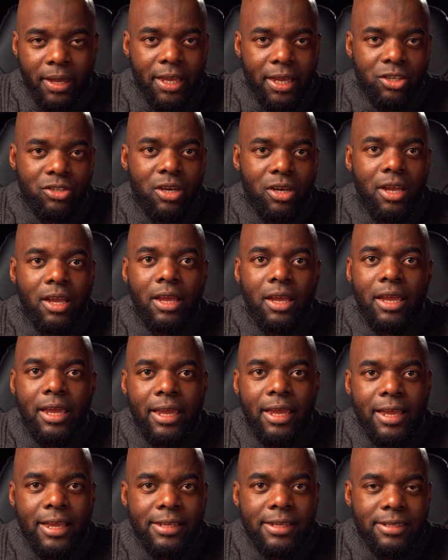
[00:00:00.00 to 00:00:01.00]
page
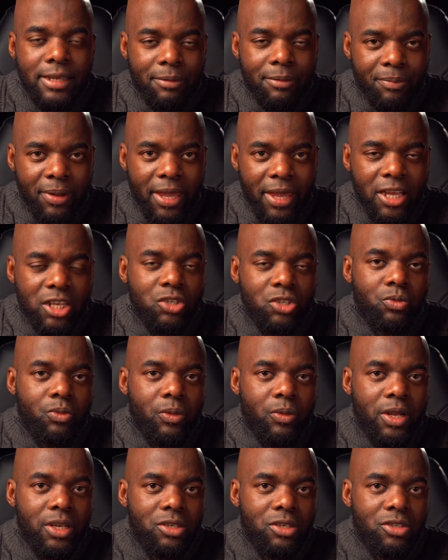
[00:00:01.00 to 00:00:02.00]
is a page
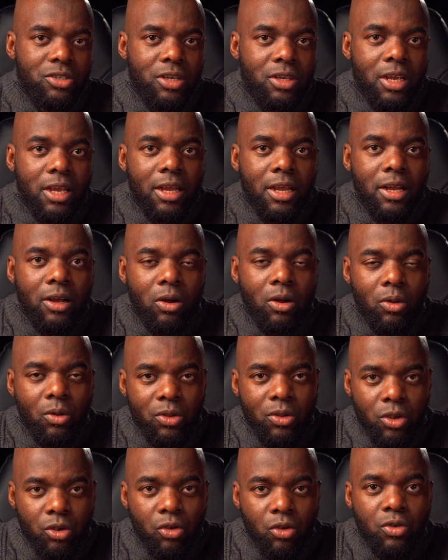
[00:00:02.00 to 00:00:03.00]
which
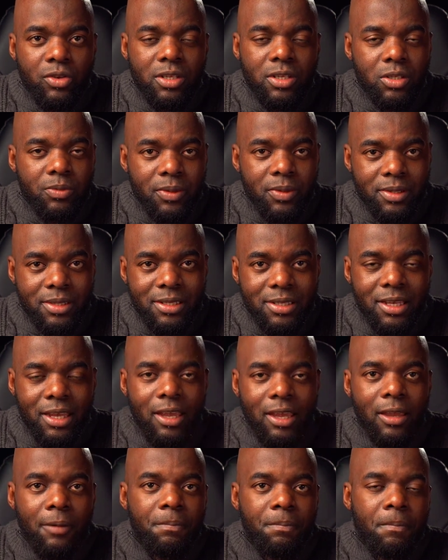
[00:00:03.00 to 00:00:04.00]
all your users will
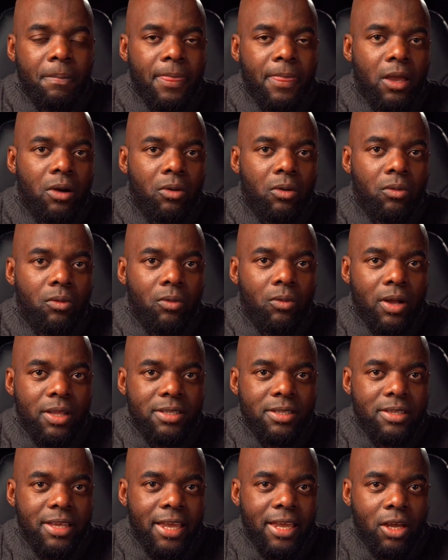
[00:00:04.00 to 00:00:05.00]
see
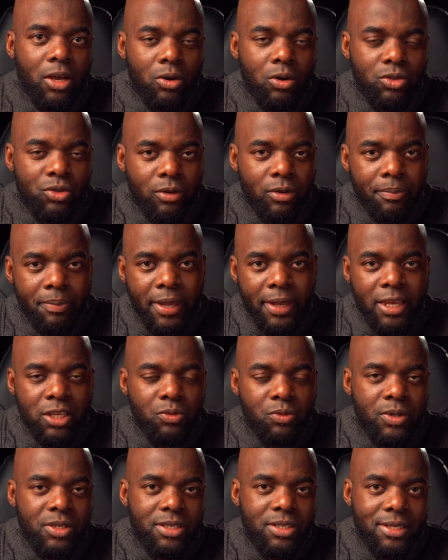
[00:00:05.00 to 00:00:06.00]
once they go to a
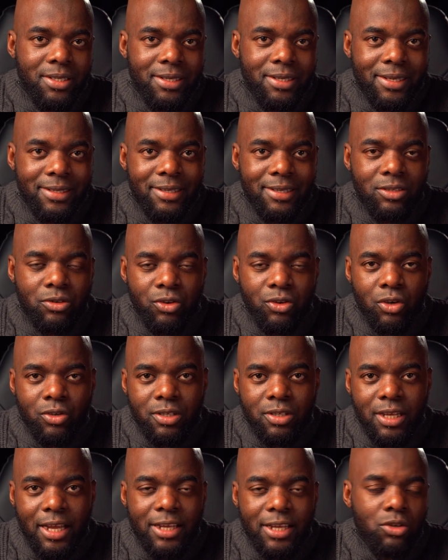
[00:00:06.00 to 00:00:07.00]
page which doesn't exist on your
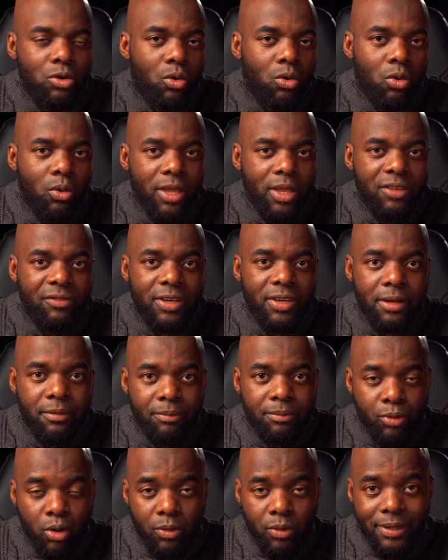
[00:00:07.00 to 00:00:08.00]
site or even a
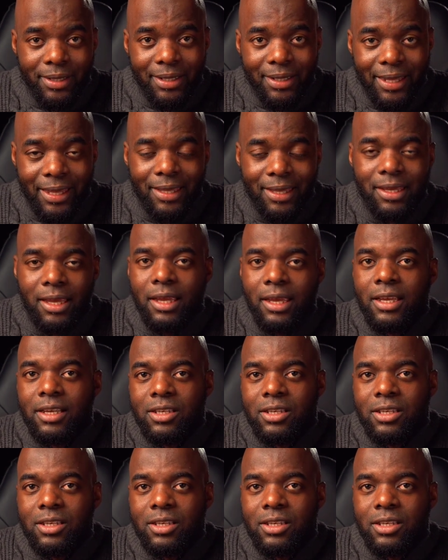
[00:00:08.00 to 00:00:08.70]
broken link.